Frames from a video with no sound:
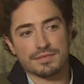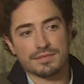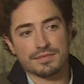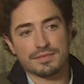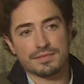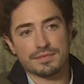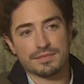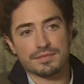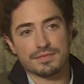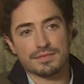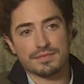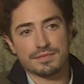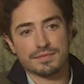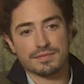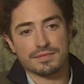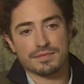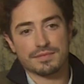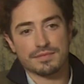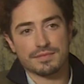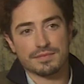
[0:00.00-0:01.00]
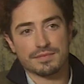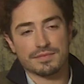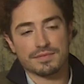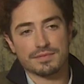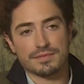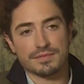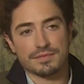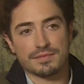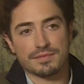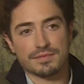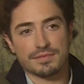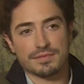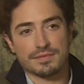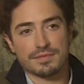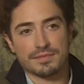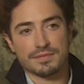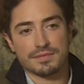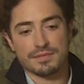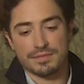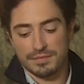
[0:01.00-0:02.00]

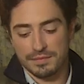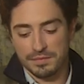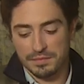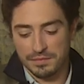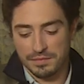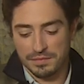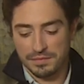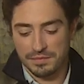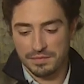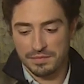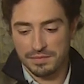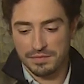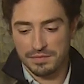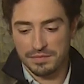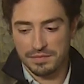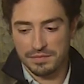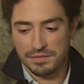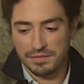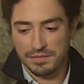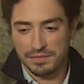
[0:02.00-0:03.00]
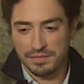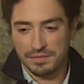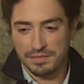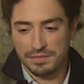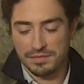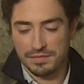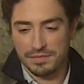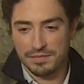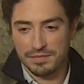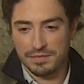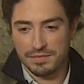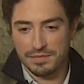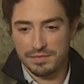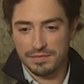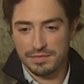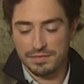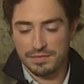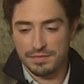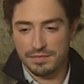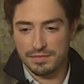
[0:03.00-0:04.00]

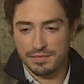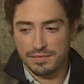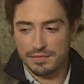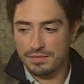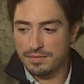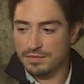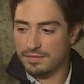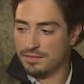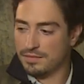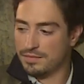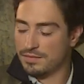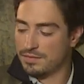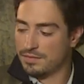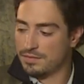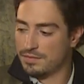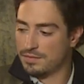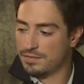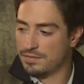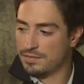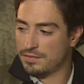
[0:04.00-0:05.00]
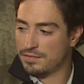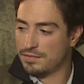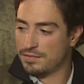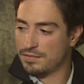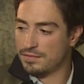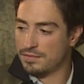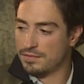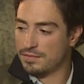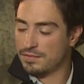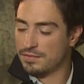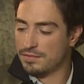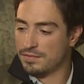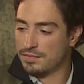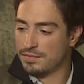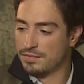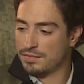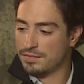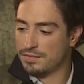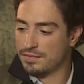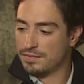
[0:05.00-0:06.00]

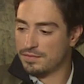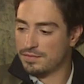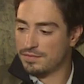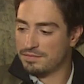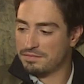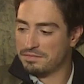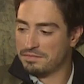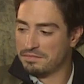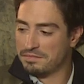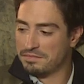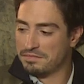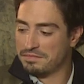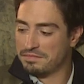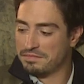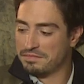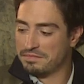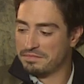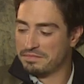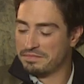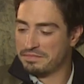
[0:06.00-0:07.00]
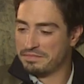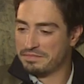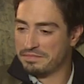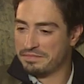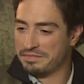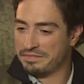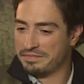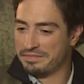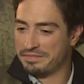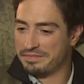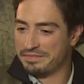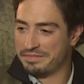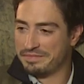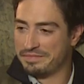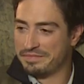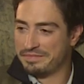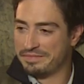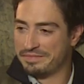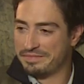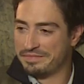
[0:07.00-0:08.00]
(silent)